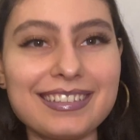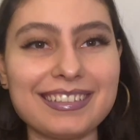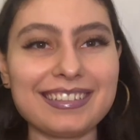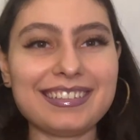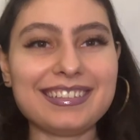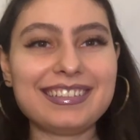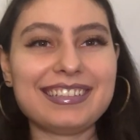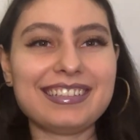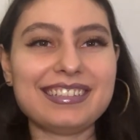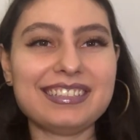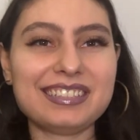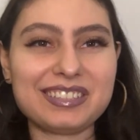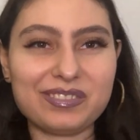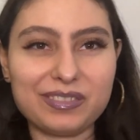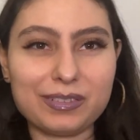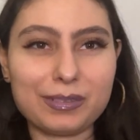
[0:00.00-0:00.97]
Hi
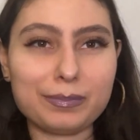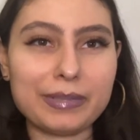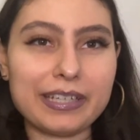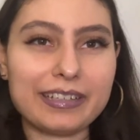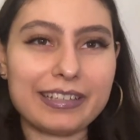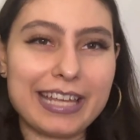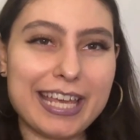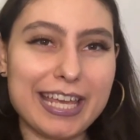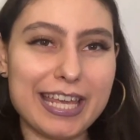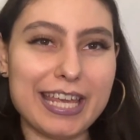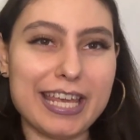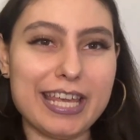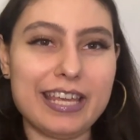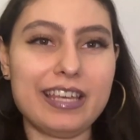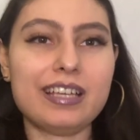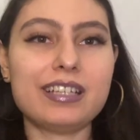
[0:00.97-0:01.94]
guys, welcome back.
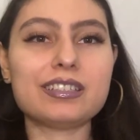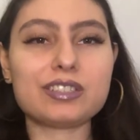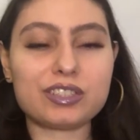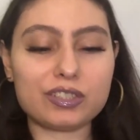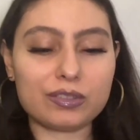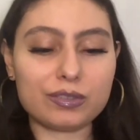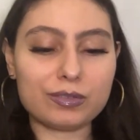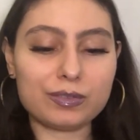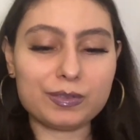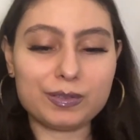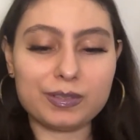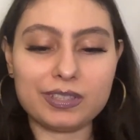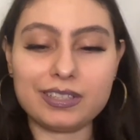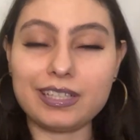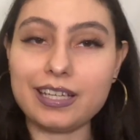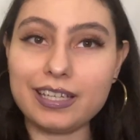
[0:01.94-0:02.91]
So
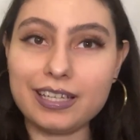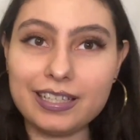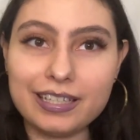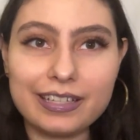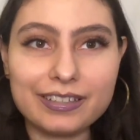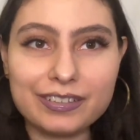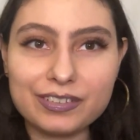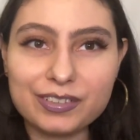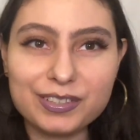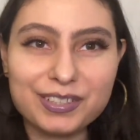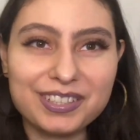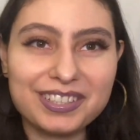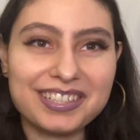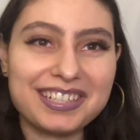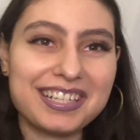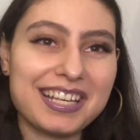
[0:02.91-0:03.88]
yay,
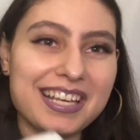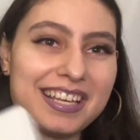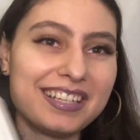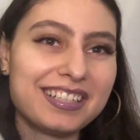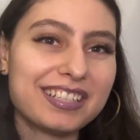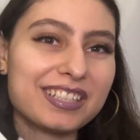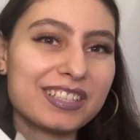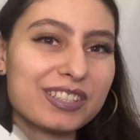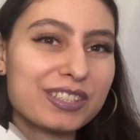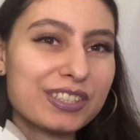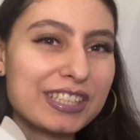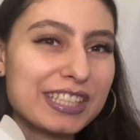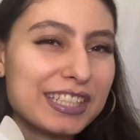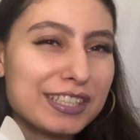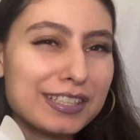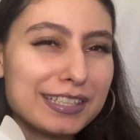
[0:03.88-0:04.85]
another
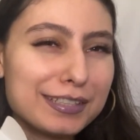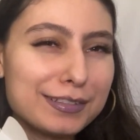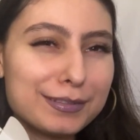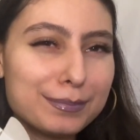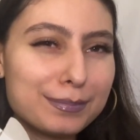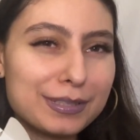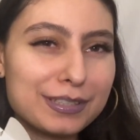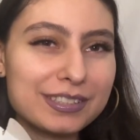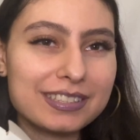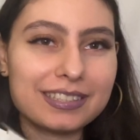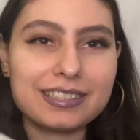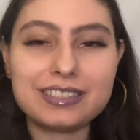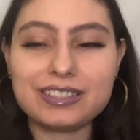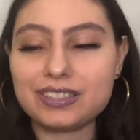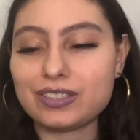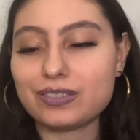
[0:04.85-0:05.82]
cute little
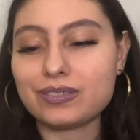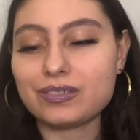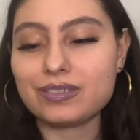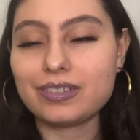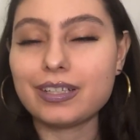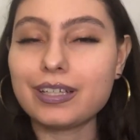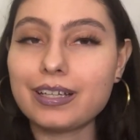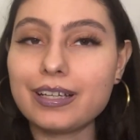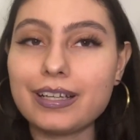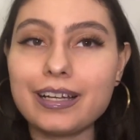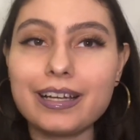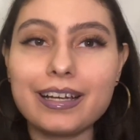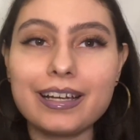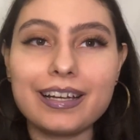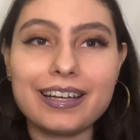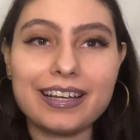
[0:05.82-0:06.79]
unboxing. So
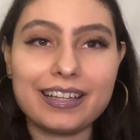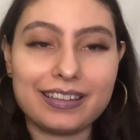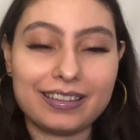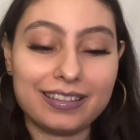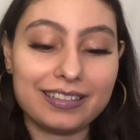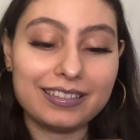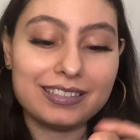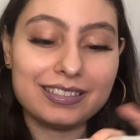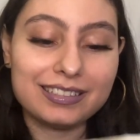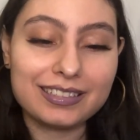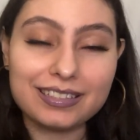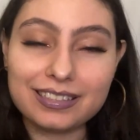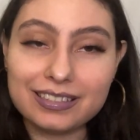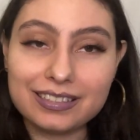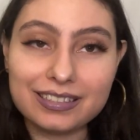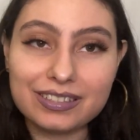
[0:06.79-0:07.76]
this
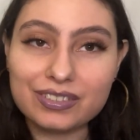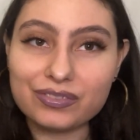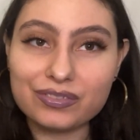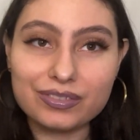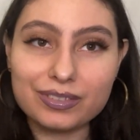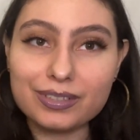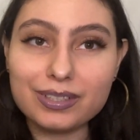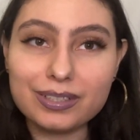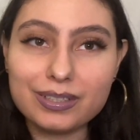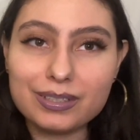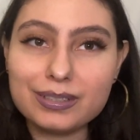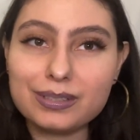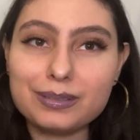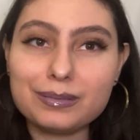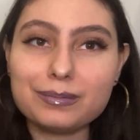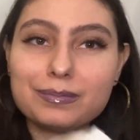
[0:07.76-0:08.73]
is
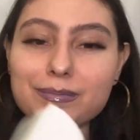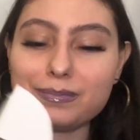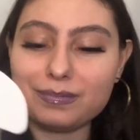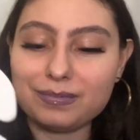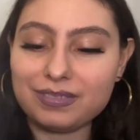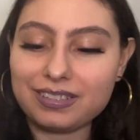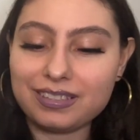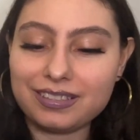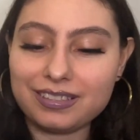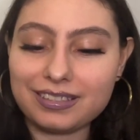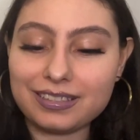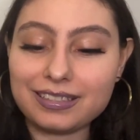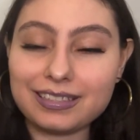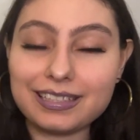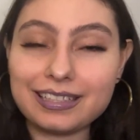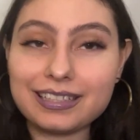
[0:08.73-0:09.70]
from,
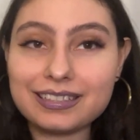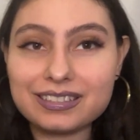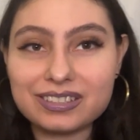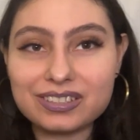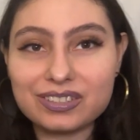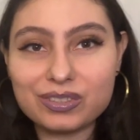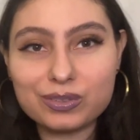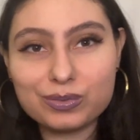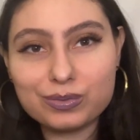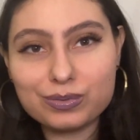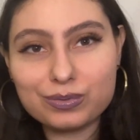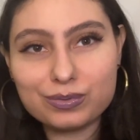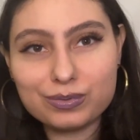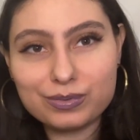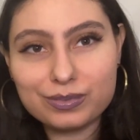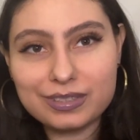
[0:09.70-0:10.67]
guess who?
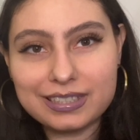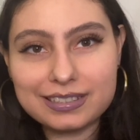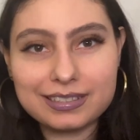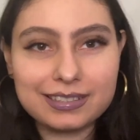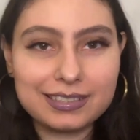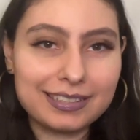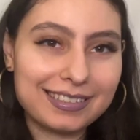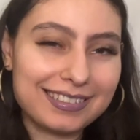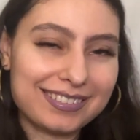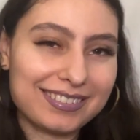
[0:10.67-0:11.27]
Let's see.